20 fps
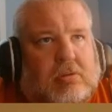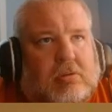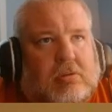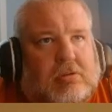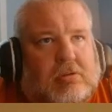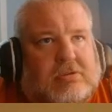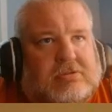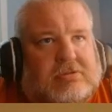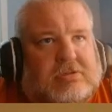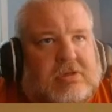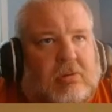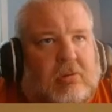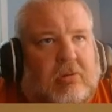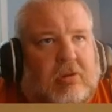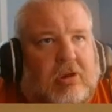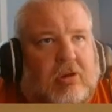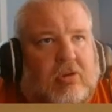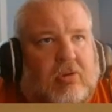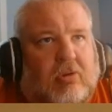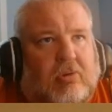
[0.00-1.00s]
So I'm
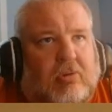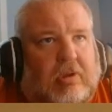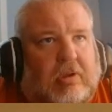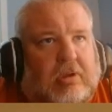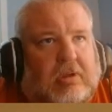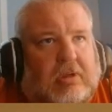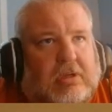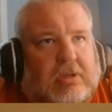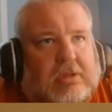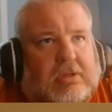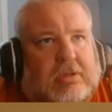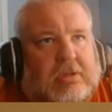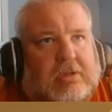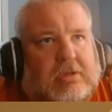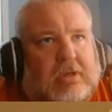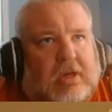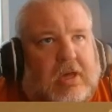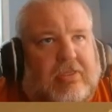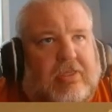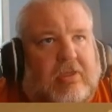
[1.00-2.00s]
going to go,
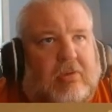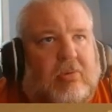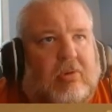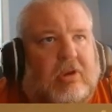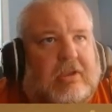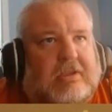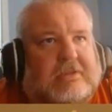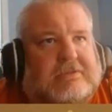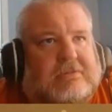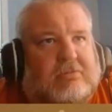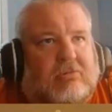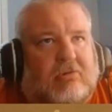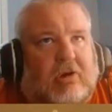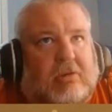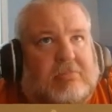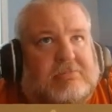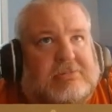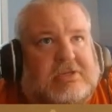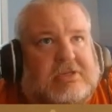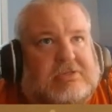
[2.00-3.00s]
I think we're going to get some
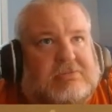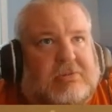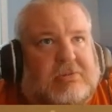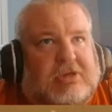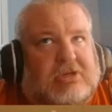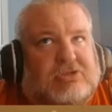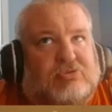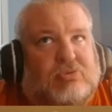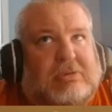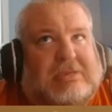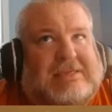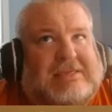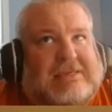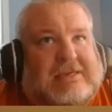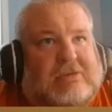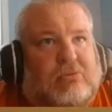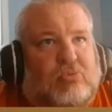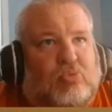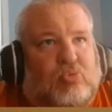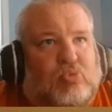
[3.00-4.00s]
grape seeds because we can
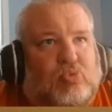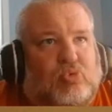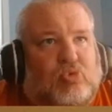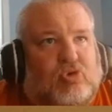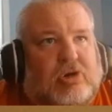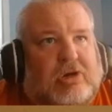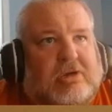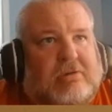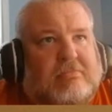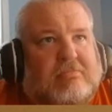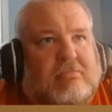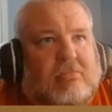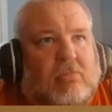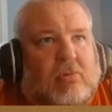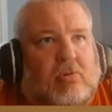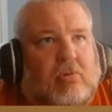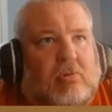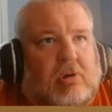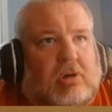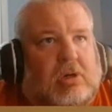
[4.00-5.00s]
get one
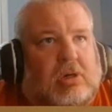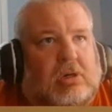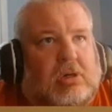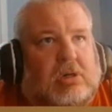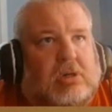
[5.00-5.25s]
more